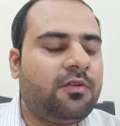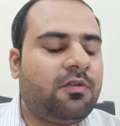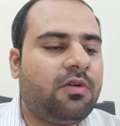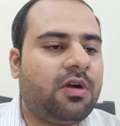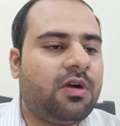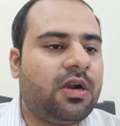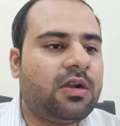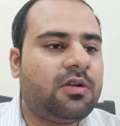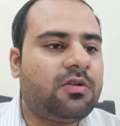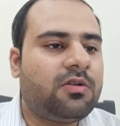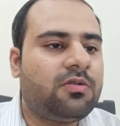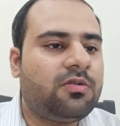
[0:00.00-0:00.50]

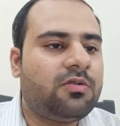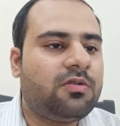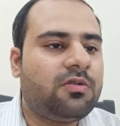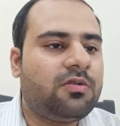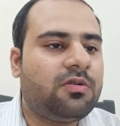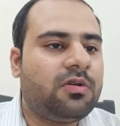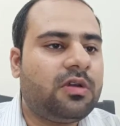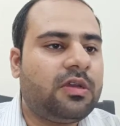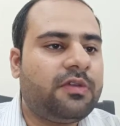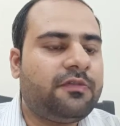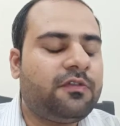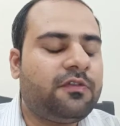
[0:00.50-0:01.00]

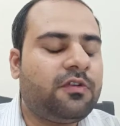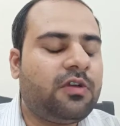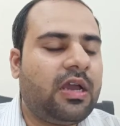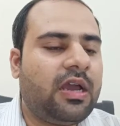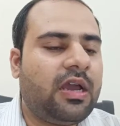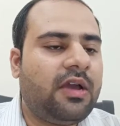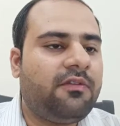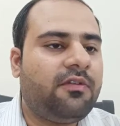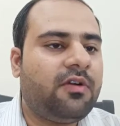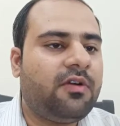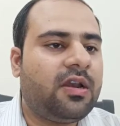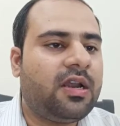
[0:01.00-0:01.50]
you
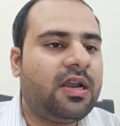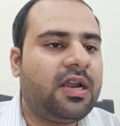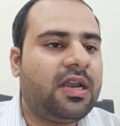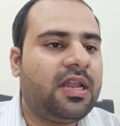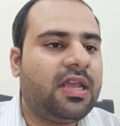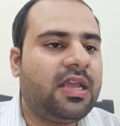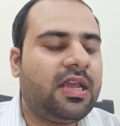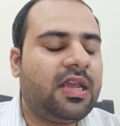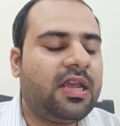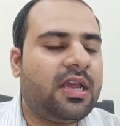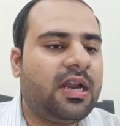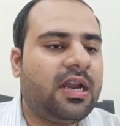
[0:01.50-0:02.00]
have
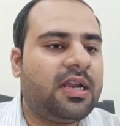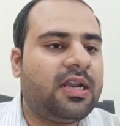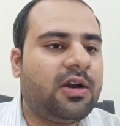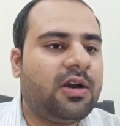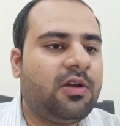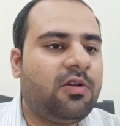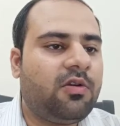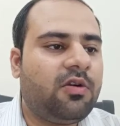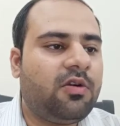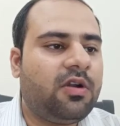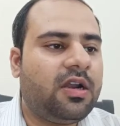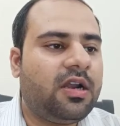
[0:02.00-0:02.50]
already
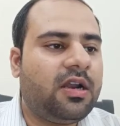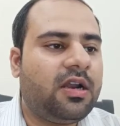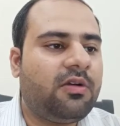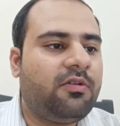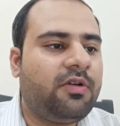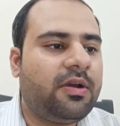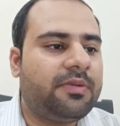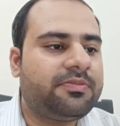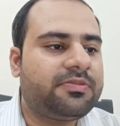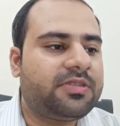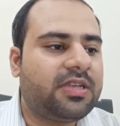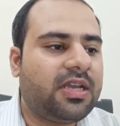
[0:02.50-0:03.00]
downloaded a
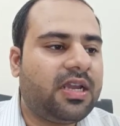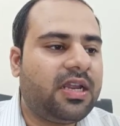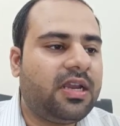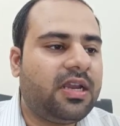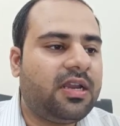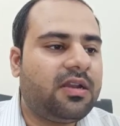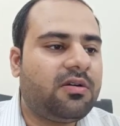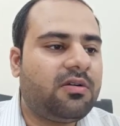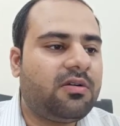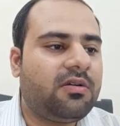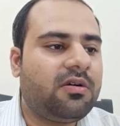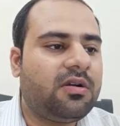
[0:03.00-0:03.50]

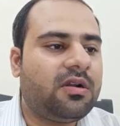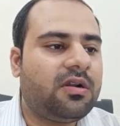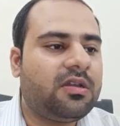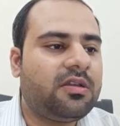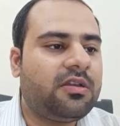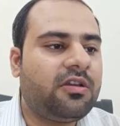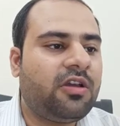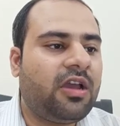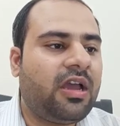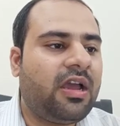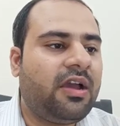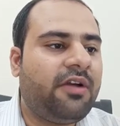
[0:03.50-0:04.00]
website or
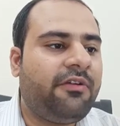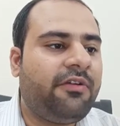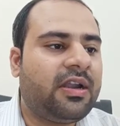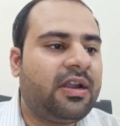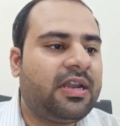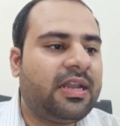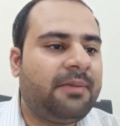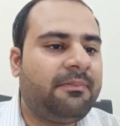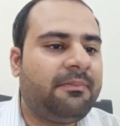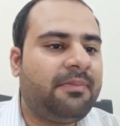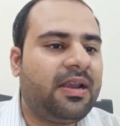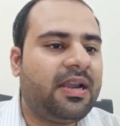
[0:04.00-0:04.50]
you have a
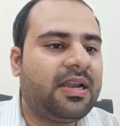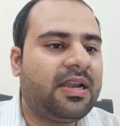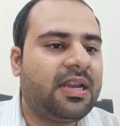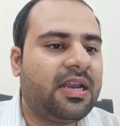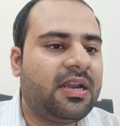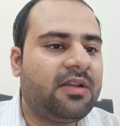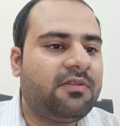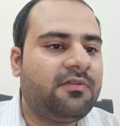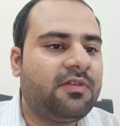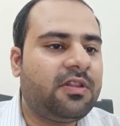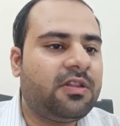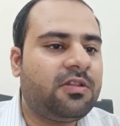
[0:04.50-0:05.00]
template
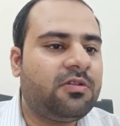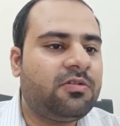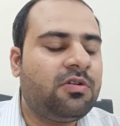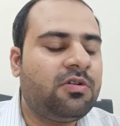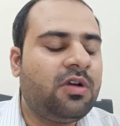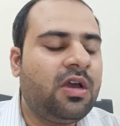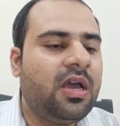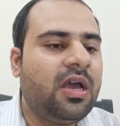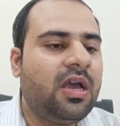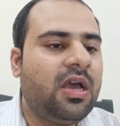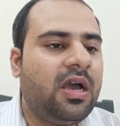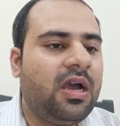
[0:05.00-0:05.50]
kit with you,
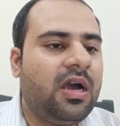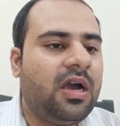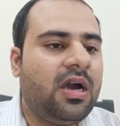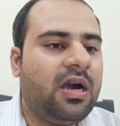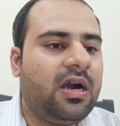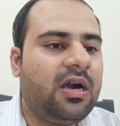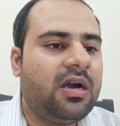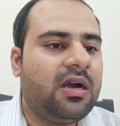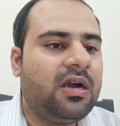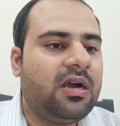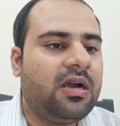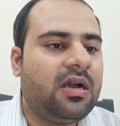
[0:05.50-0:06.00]

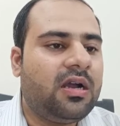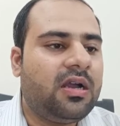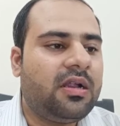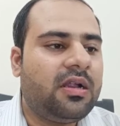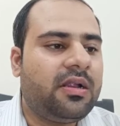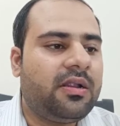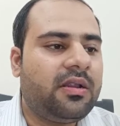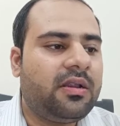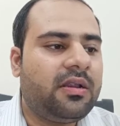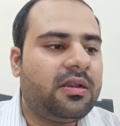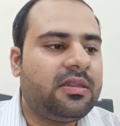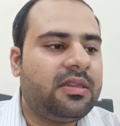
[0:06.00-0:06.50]

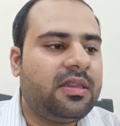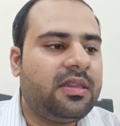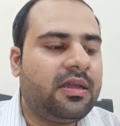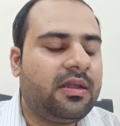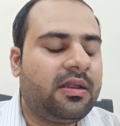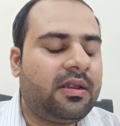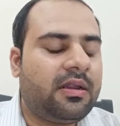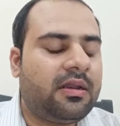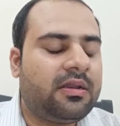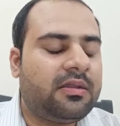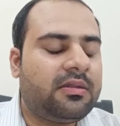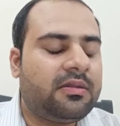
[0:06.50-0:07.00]

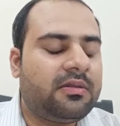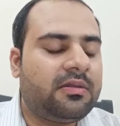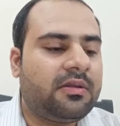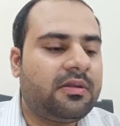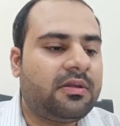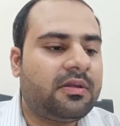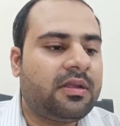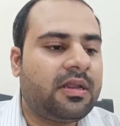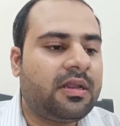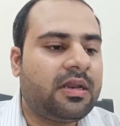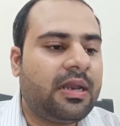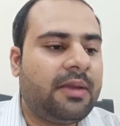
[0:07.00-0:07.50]
the
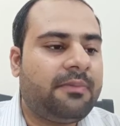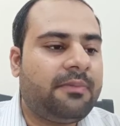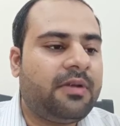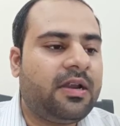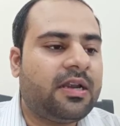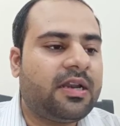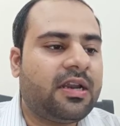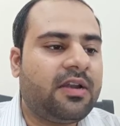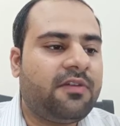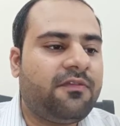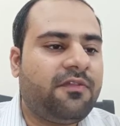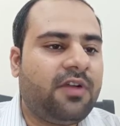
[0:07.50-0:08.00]

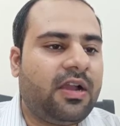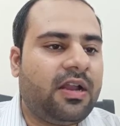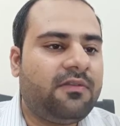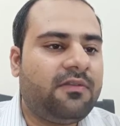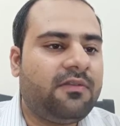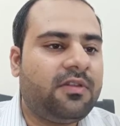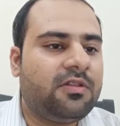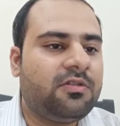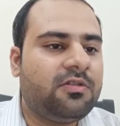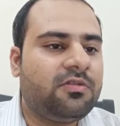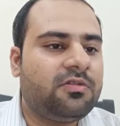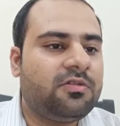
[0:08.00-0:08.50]
template kit file
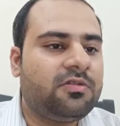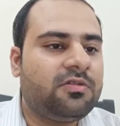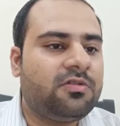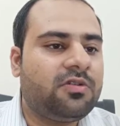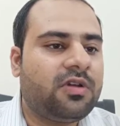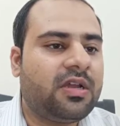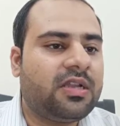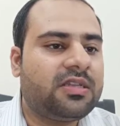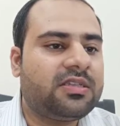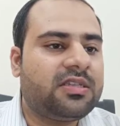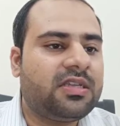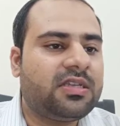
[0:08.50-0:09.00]
with you, you
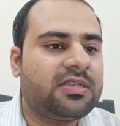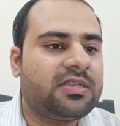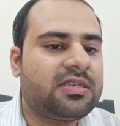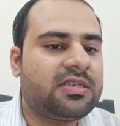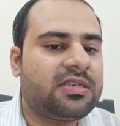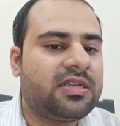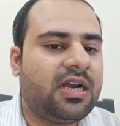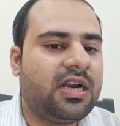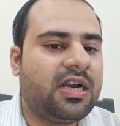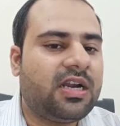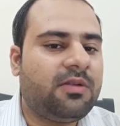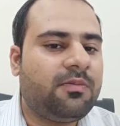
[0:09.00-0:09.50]
can just
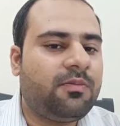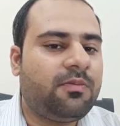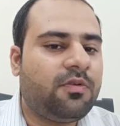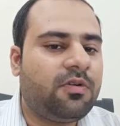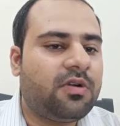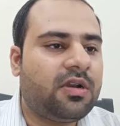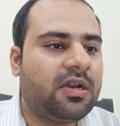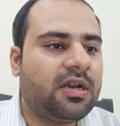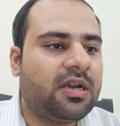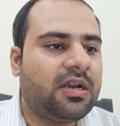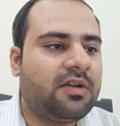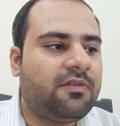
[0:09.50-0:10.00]
start
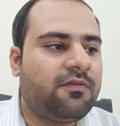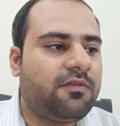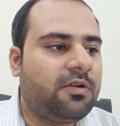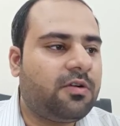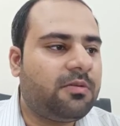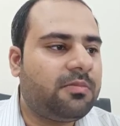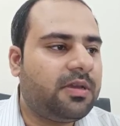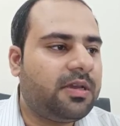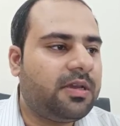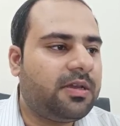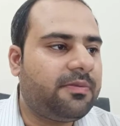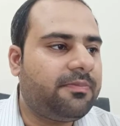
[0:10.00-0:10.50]
importing it
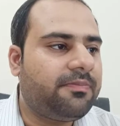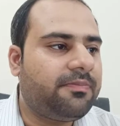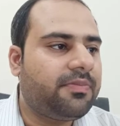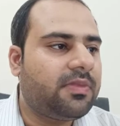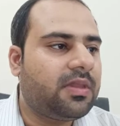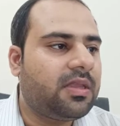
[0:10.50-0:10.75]
from here.